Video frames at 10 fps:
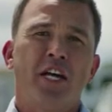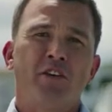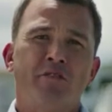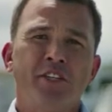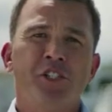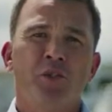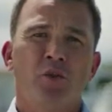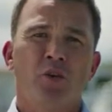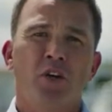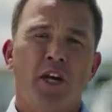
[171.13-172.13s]
a
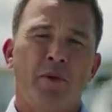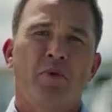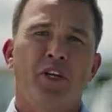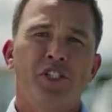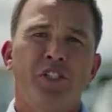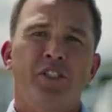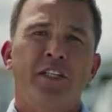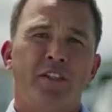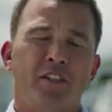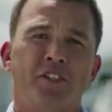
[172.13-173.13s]
regional collaboration
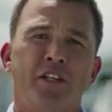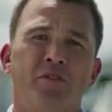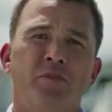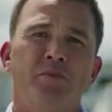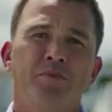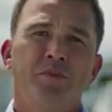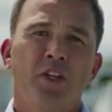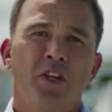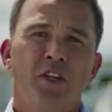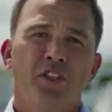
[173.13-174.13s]
at this level.
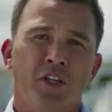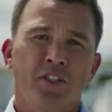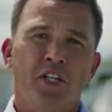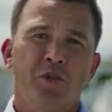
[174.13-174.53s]
So it